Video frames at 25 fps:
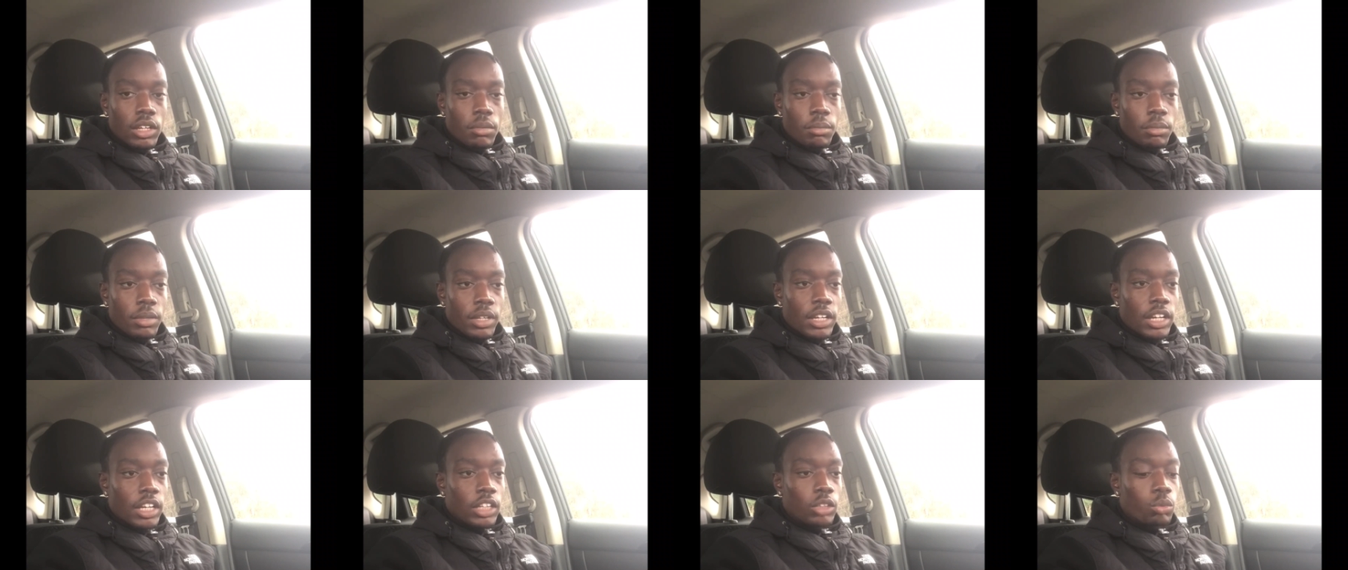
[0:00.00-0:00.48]

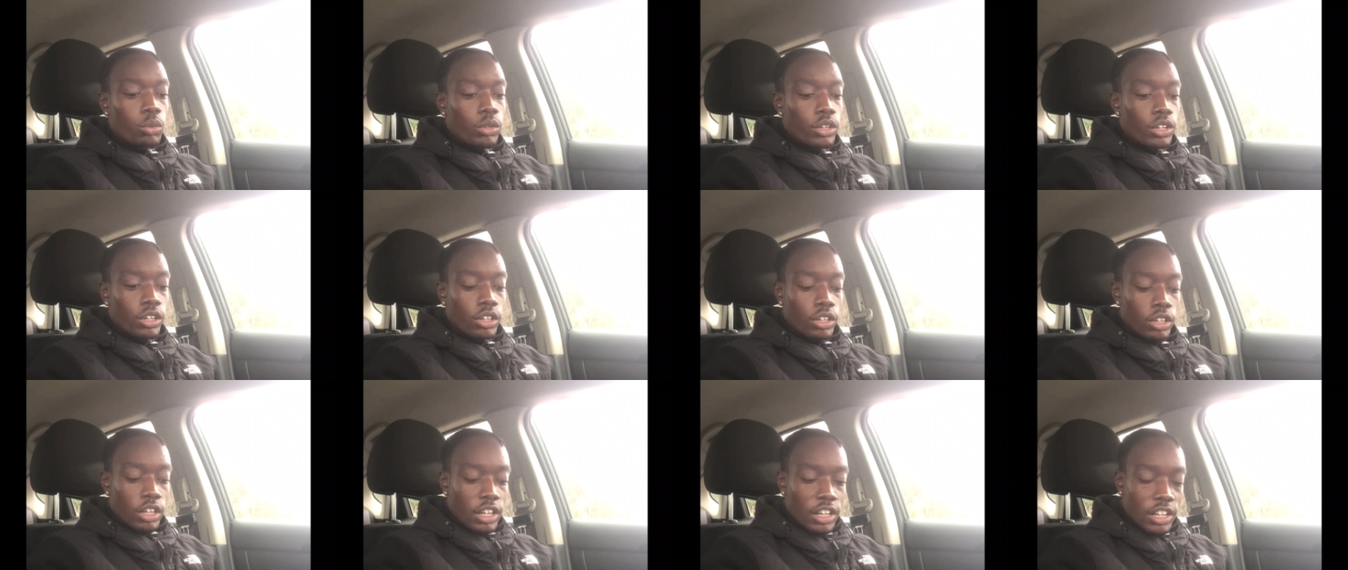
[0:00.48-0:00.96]
Because when
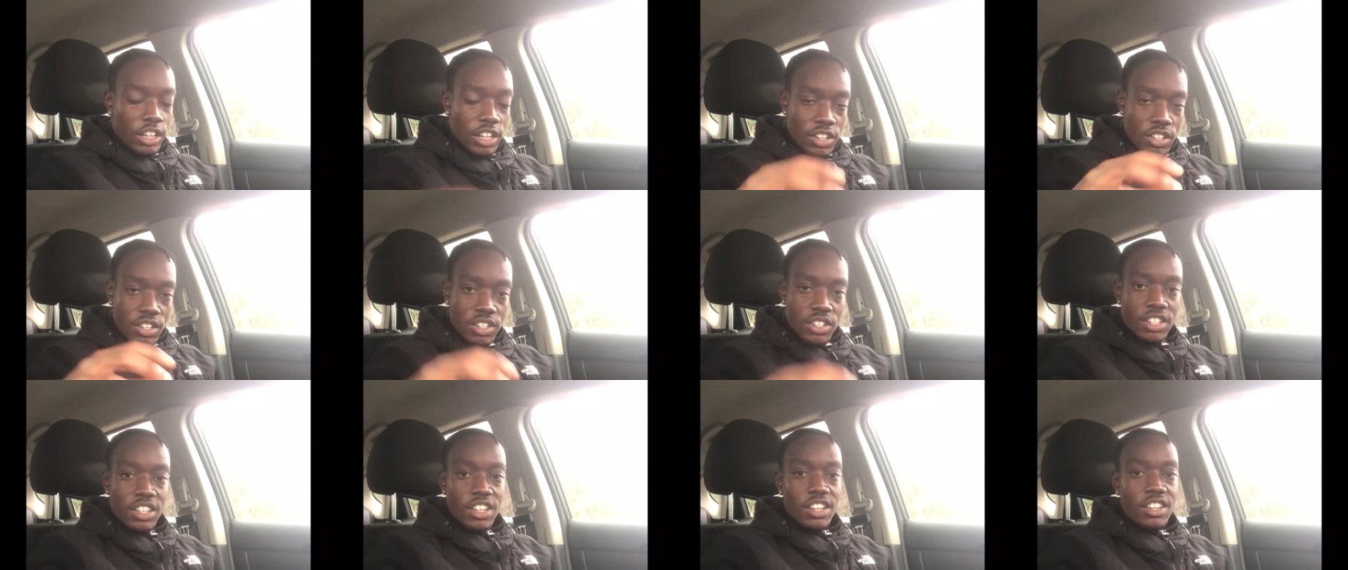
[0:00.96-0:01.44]
you're in this
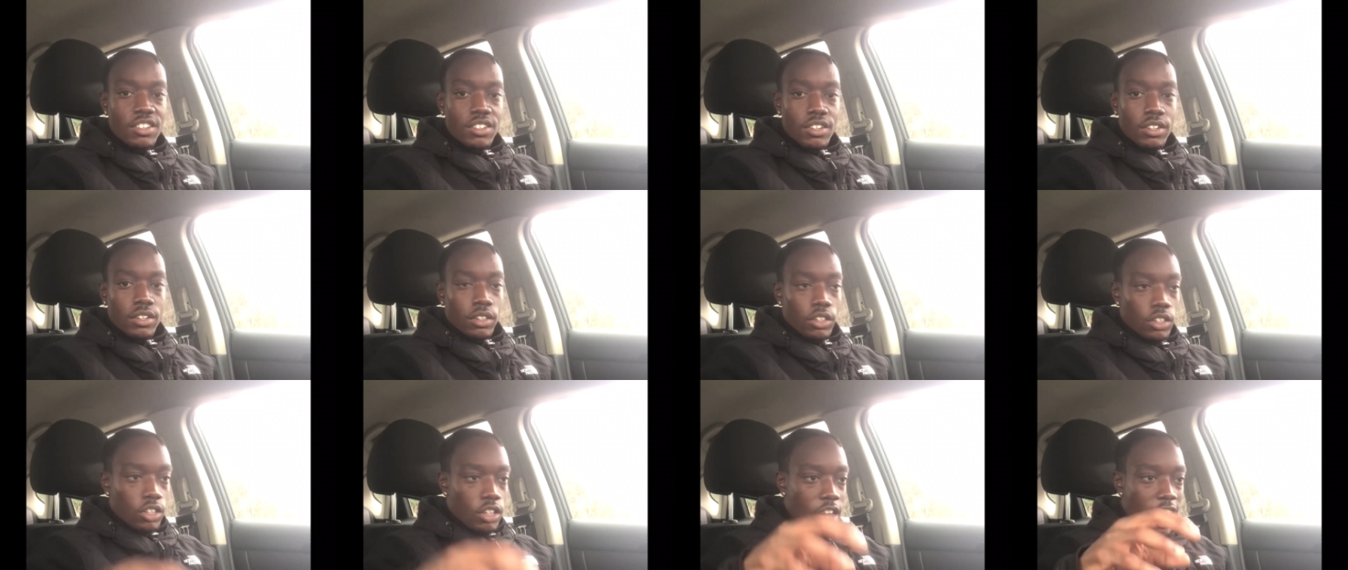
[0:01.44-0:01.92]

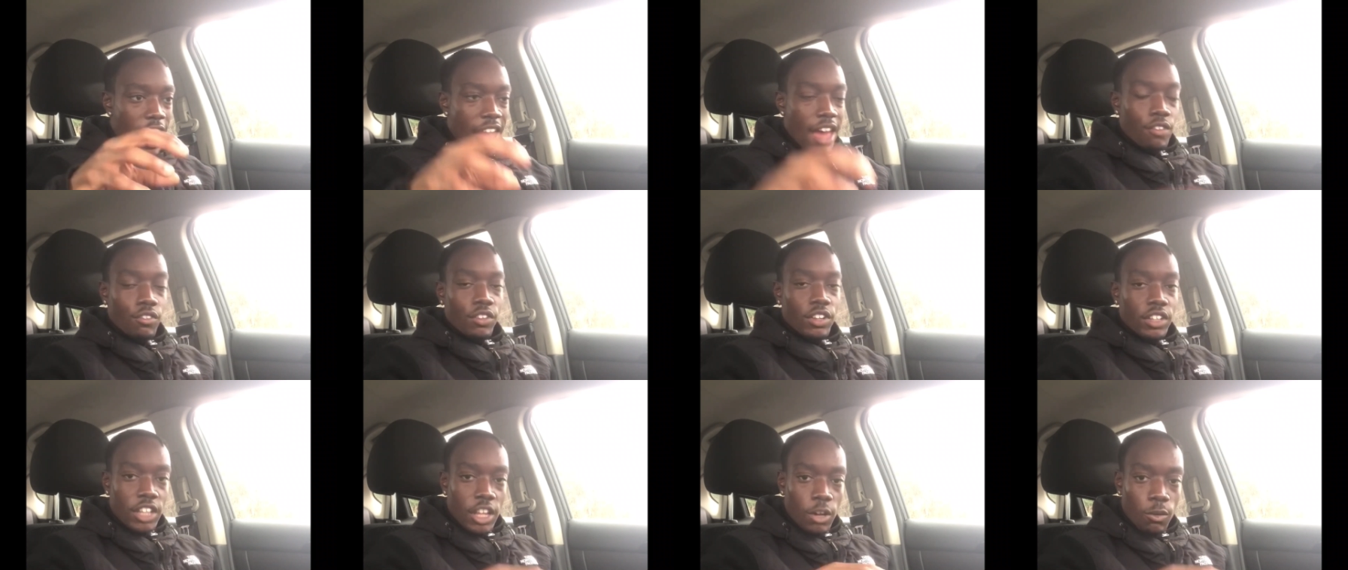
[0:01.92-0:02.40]
season,
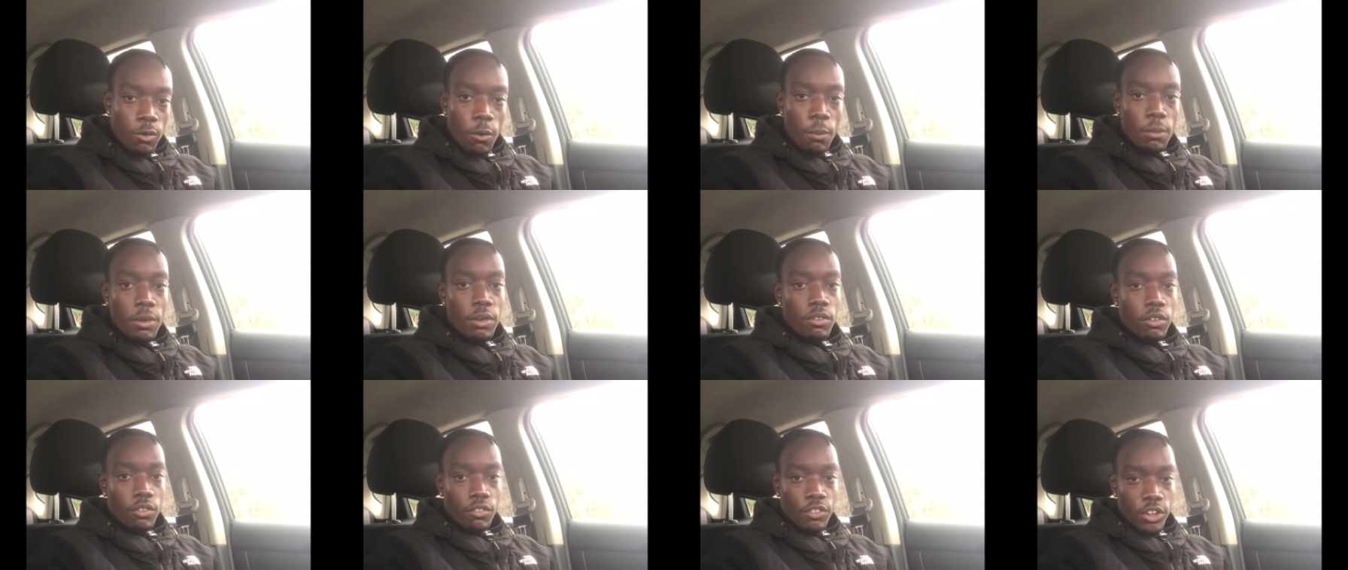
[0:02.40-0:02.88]
everything will
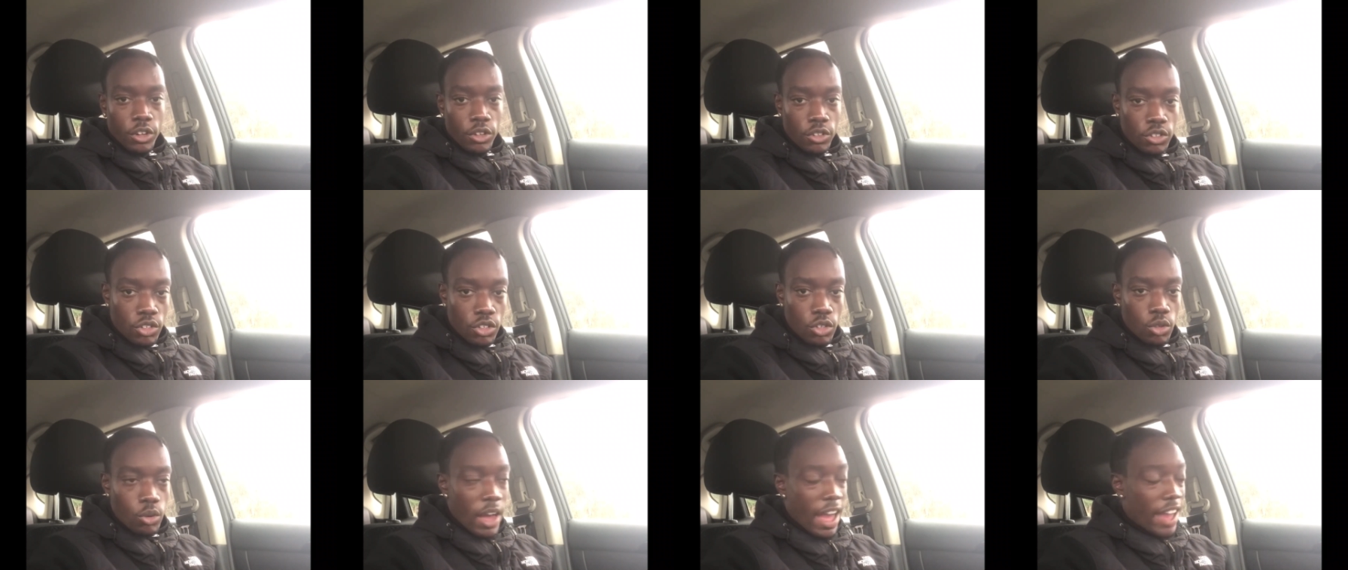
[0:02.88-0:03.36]
be revealed
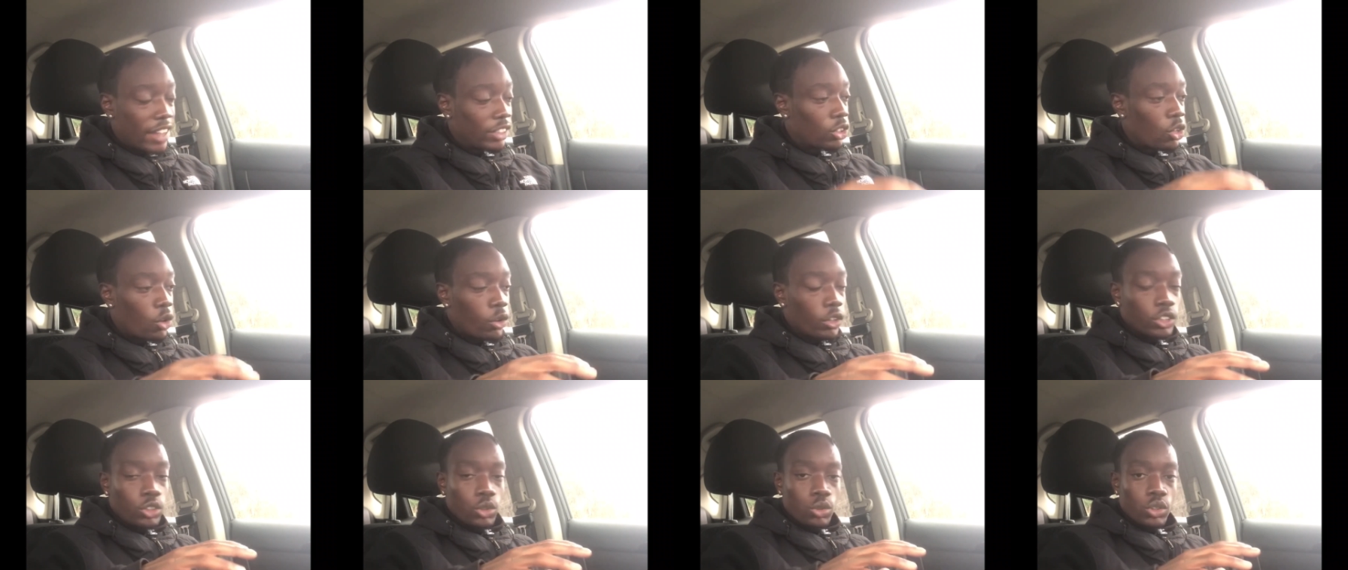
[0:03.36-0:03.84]
to you as
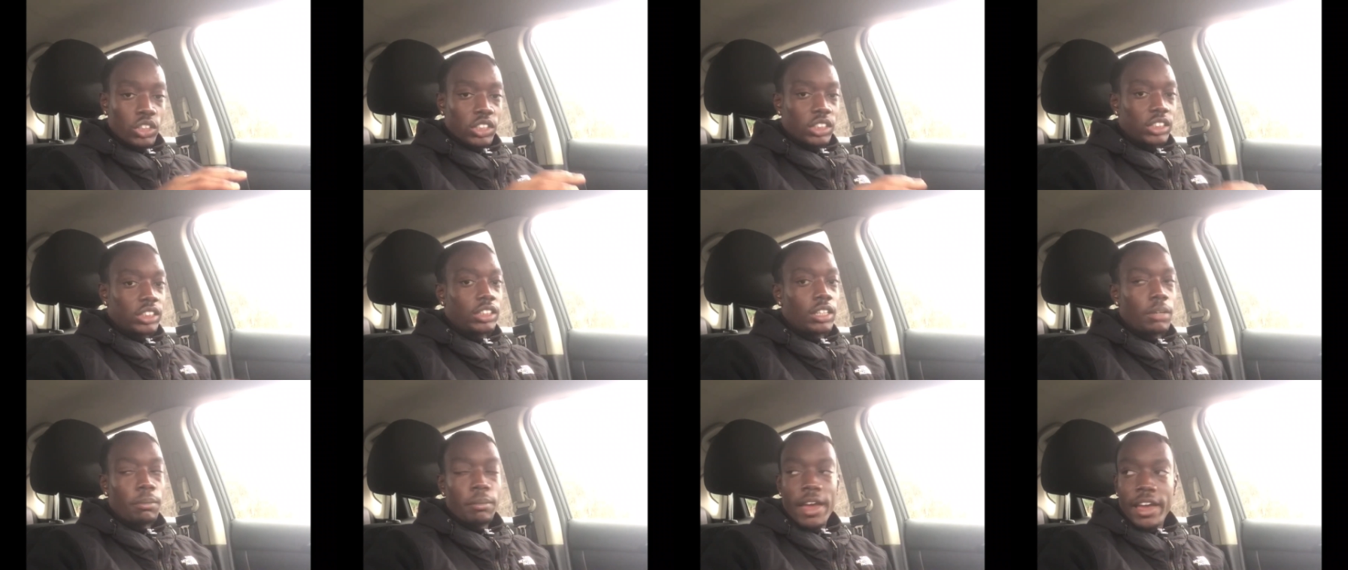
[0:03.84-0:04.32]
long as you
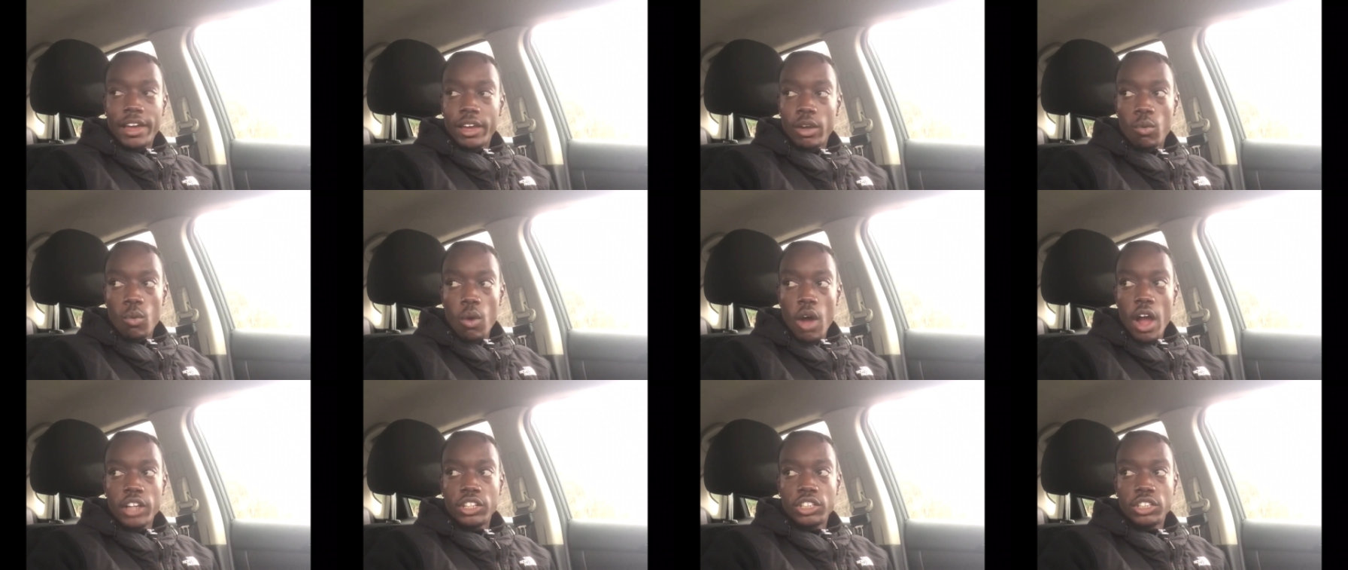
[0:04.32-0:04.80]
just sit back
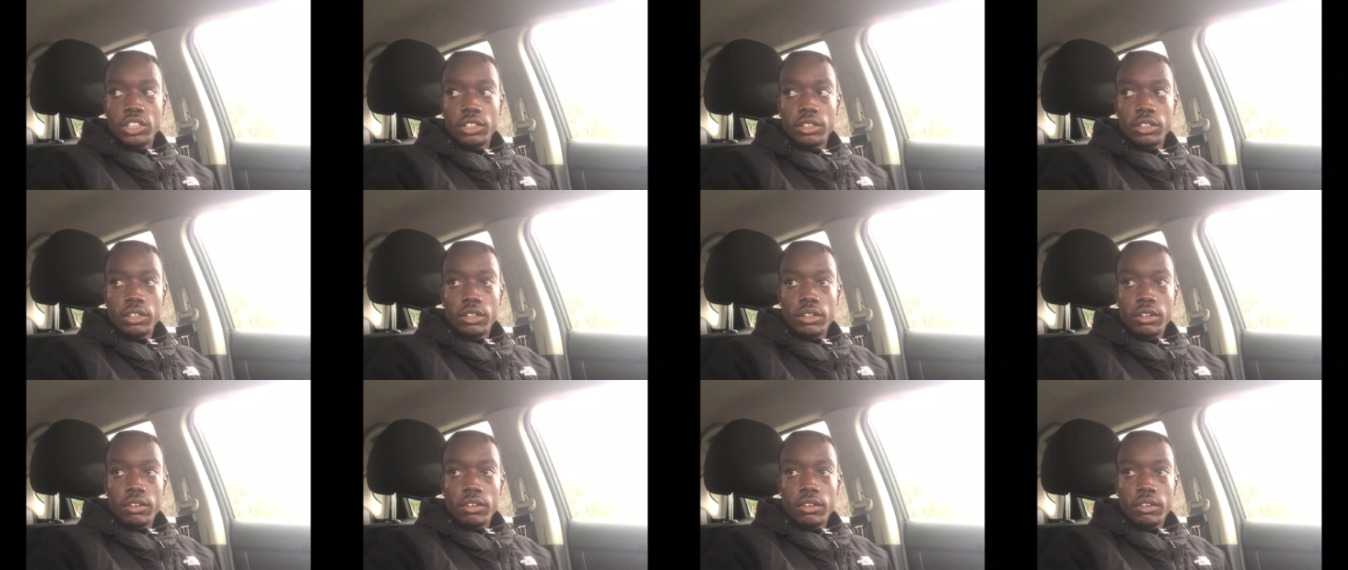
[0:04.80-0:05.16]
and watch it